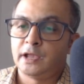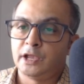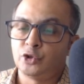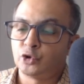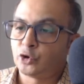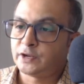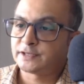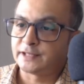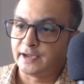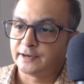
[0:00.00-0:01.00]
You
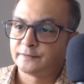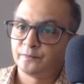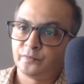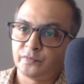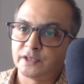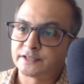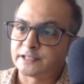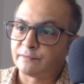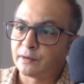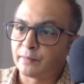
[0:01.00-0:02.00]
notice that this
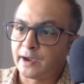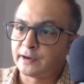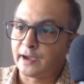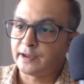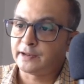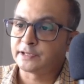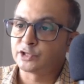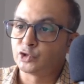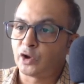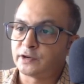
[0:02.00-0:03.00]
7 by 9 is
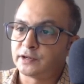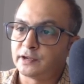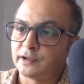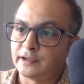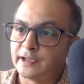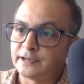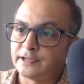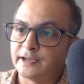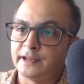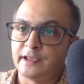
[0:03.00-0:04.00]
not
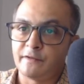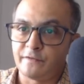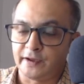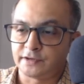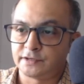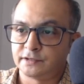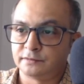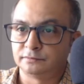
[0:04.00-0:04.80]
getting any effect.